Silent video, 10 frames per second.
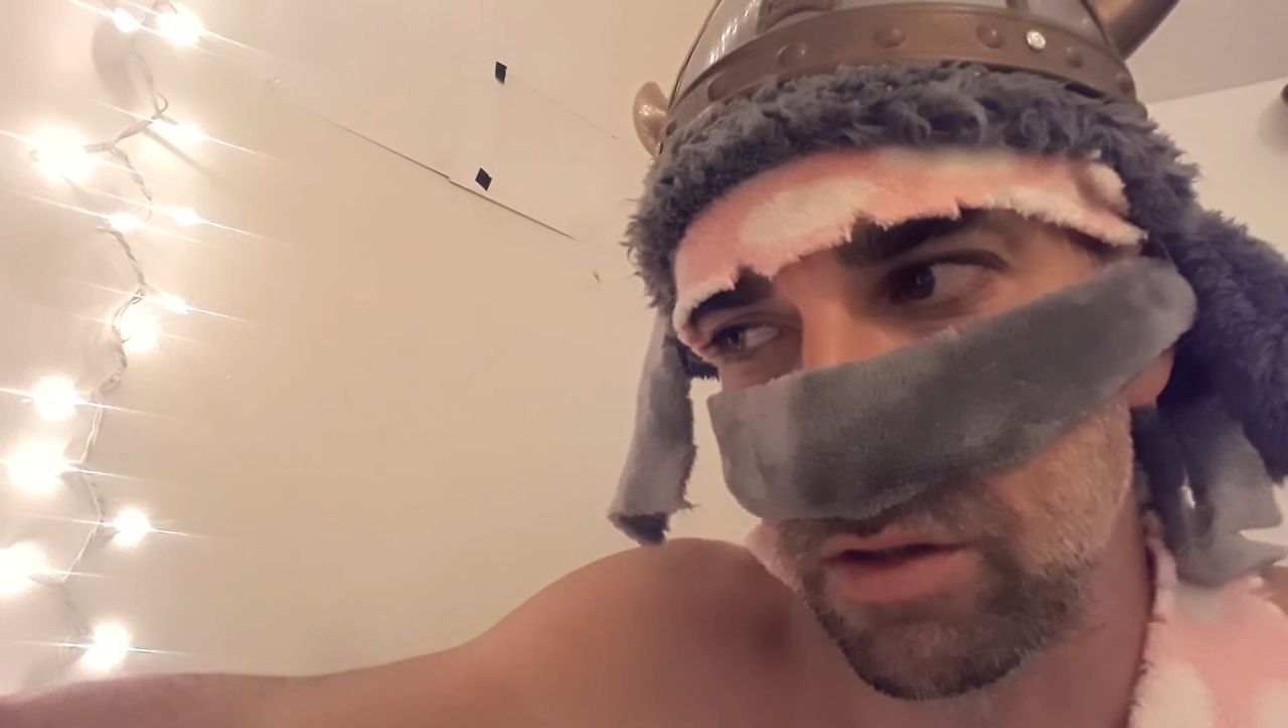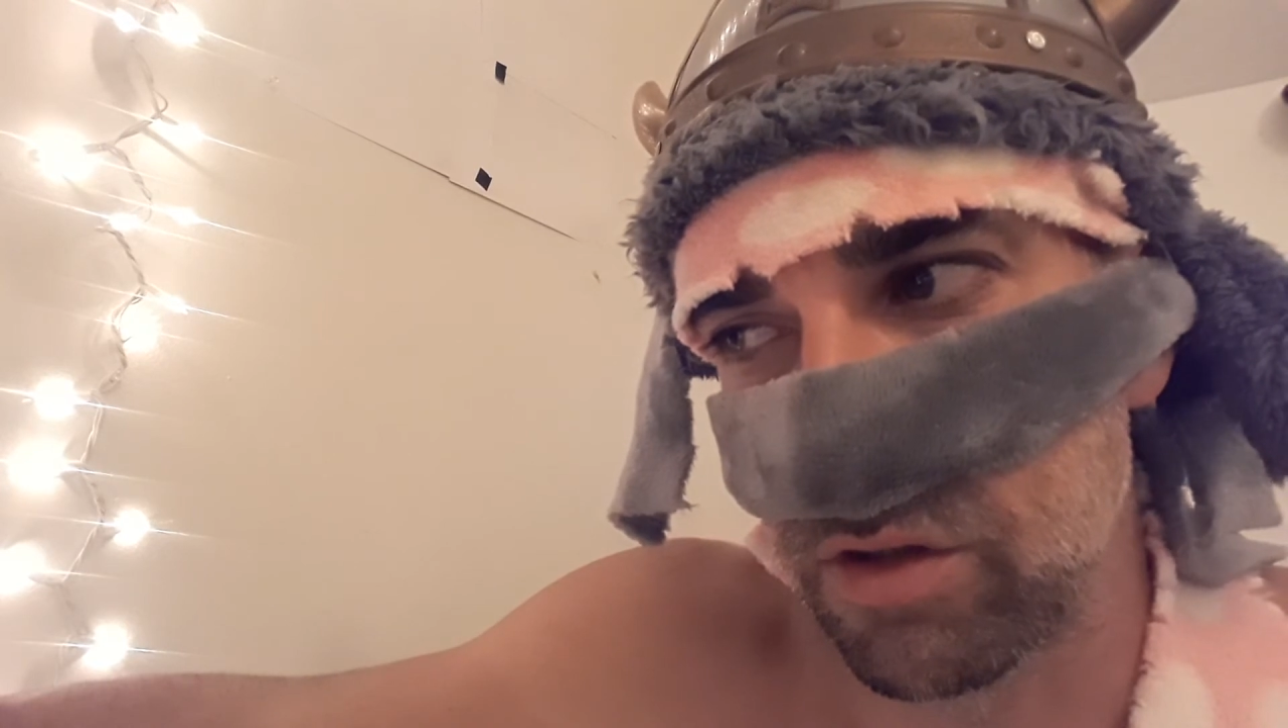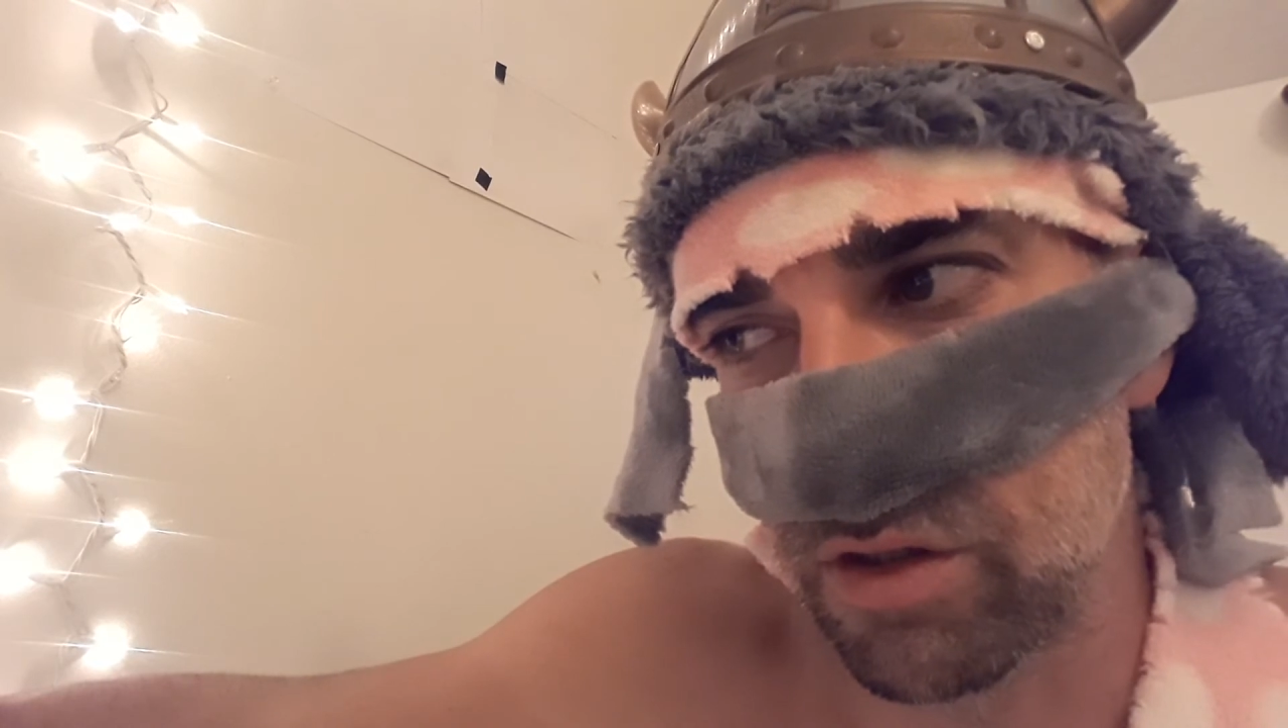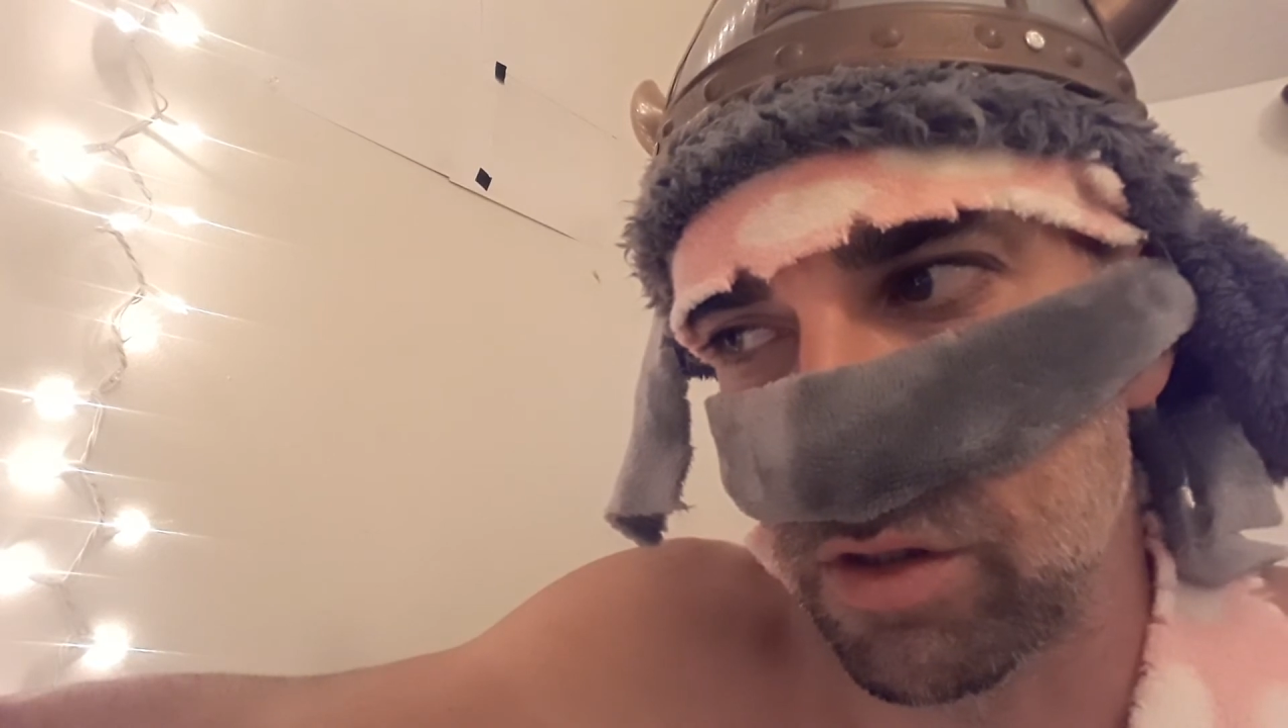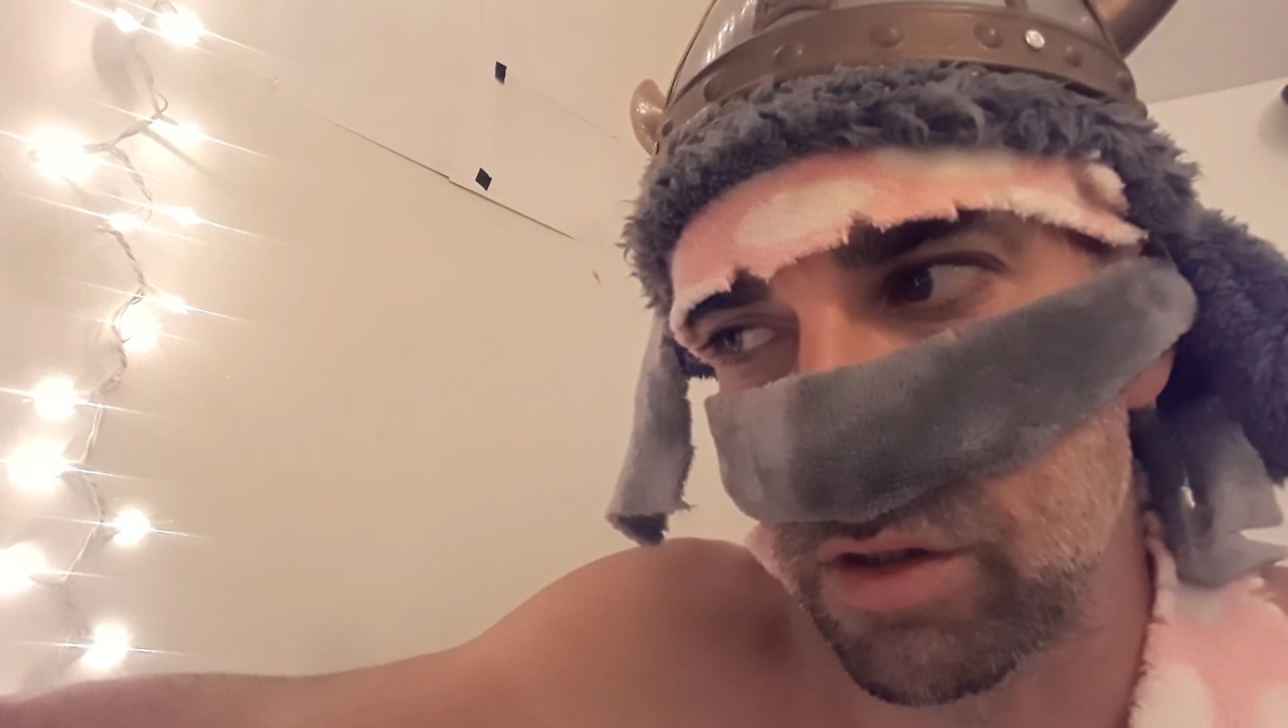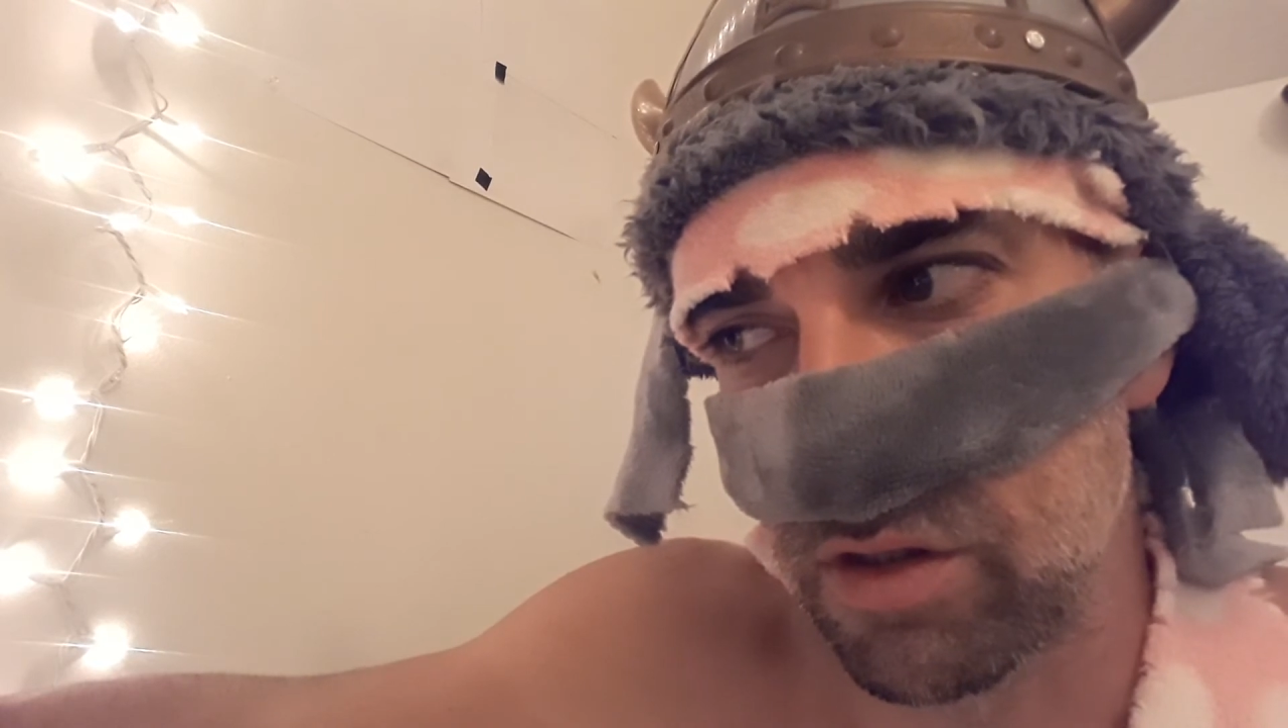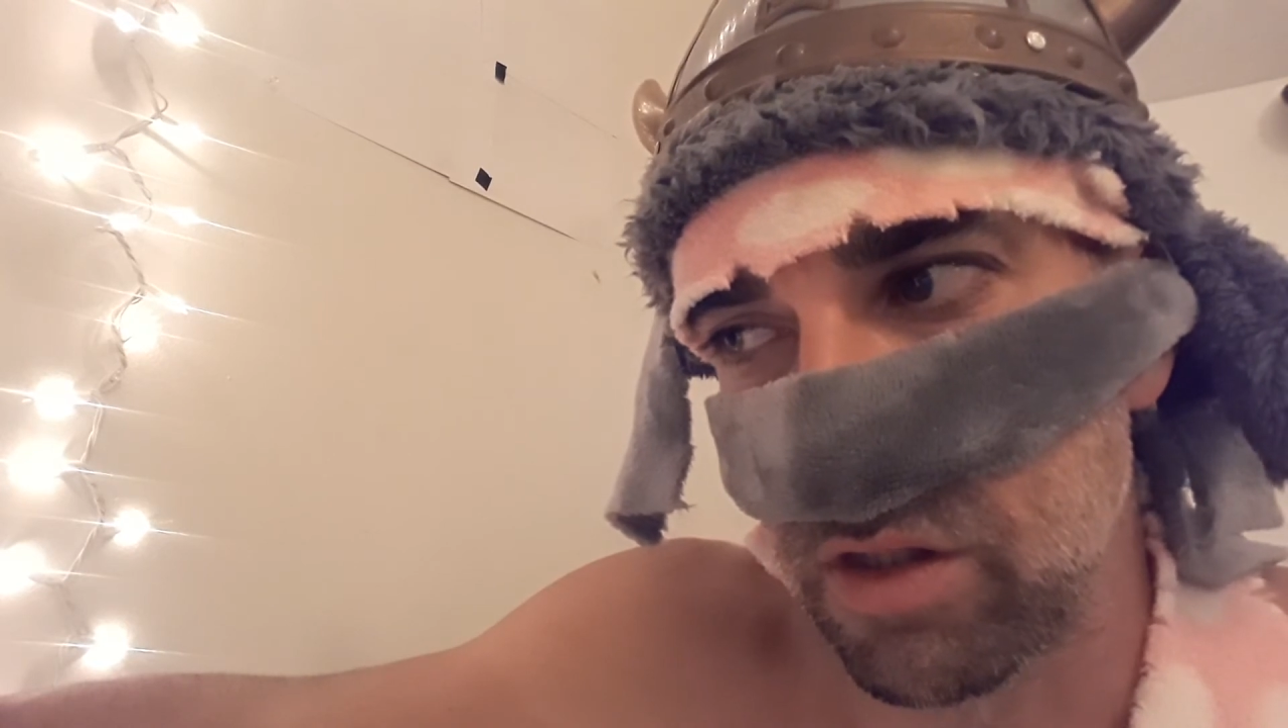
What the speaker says: just,